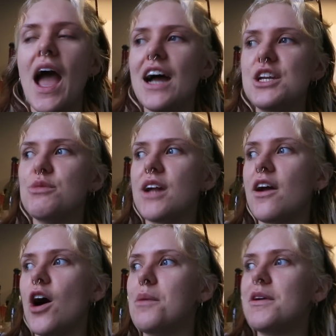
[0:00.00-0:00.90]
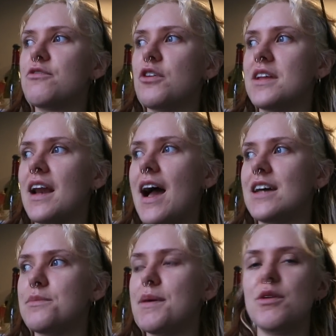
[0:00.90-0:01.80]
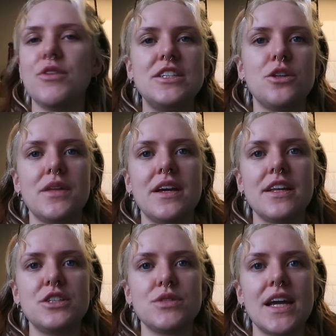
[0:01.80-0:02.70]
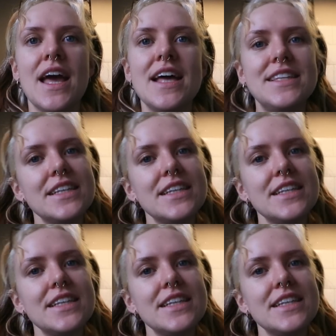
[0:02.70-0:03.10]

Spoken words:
and she would like call me in front of the class and make me read something, and then she was like,